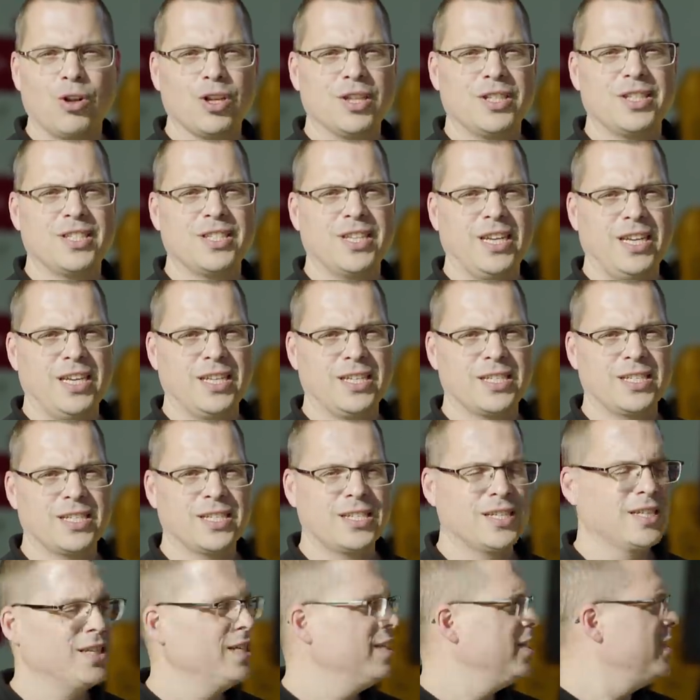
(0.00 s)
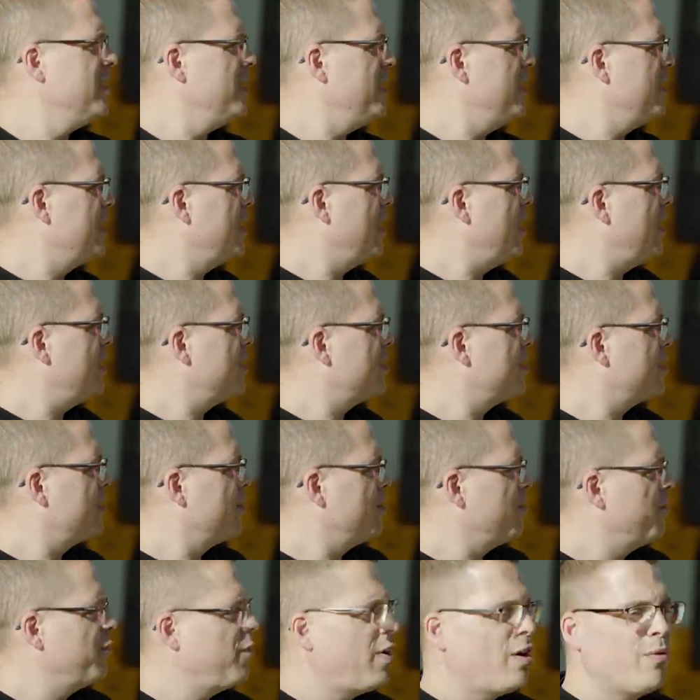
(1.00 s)
all it takes. It has
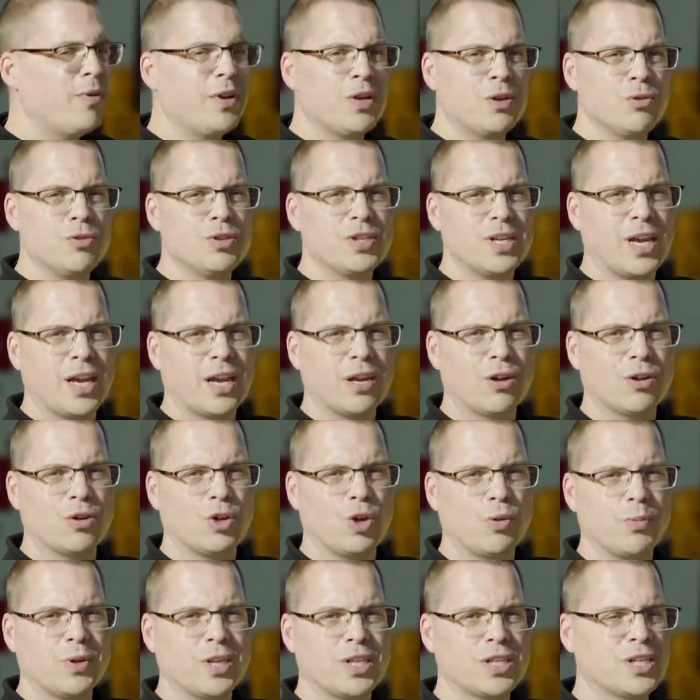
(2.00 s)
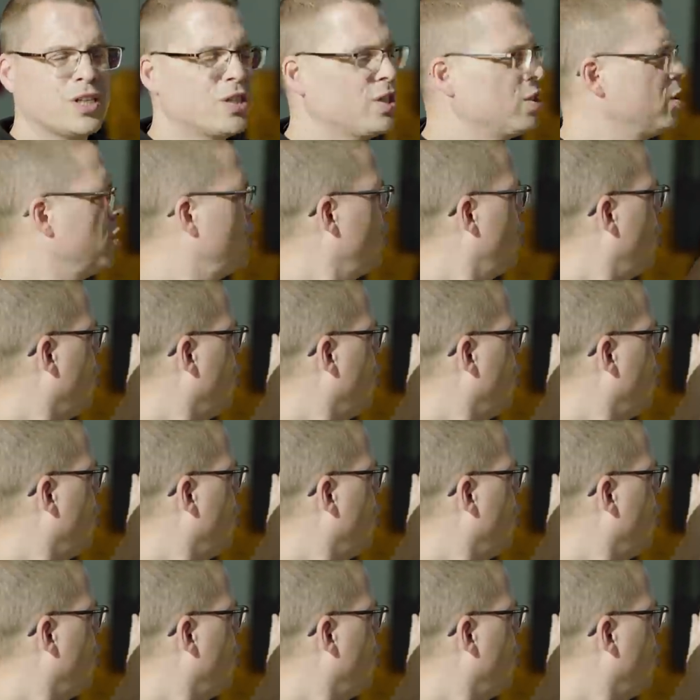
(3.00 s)
very good ergonomics,